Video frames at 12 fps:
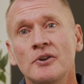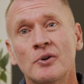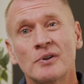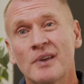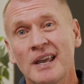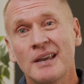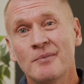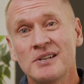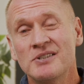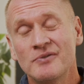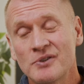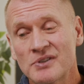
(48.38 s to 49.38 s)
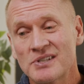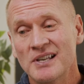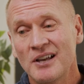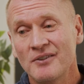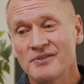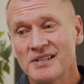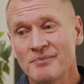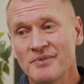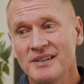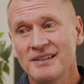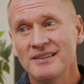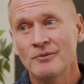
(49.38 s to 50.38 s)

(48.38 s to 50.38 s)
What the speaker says: your image of yourself something